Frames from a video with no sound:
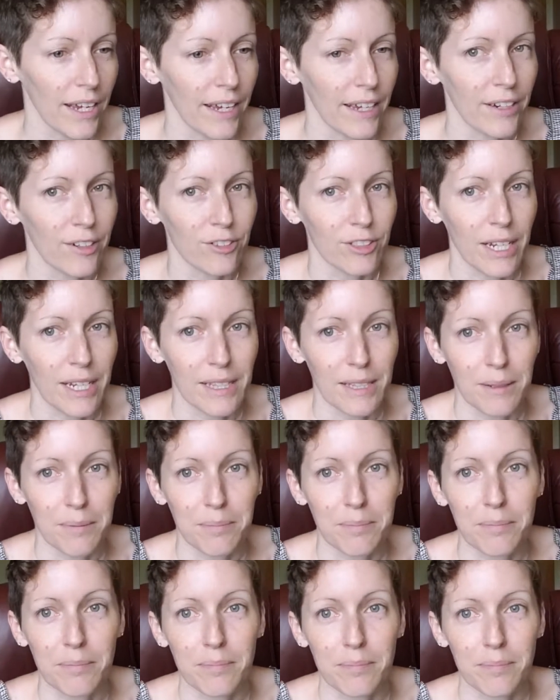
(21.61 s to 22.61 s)
entertain
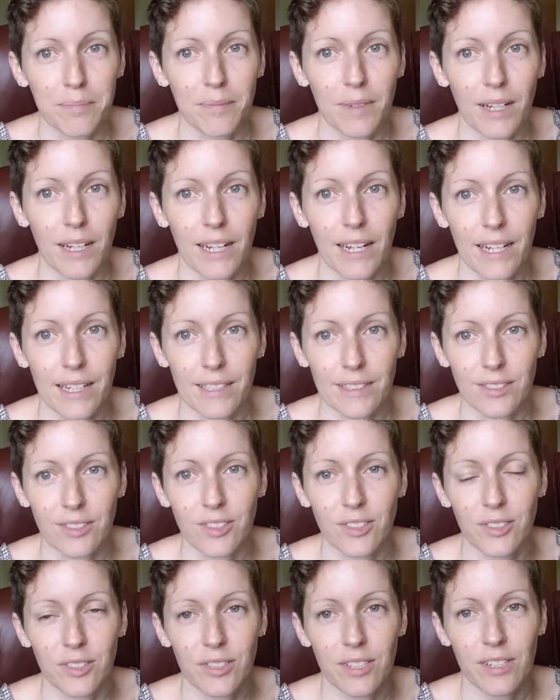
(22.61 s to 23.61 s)
them
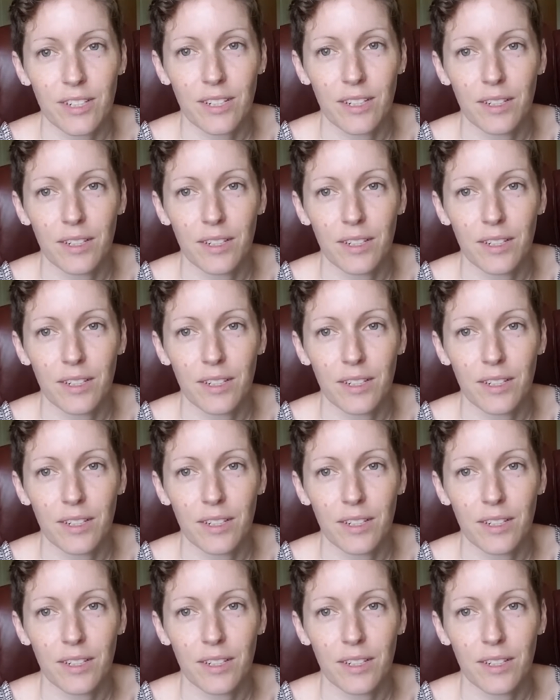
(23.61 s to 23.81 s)
has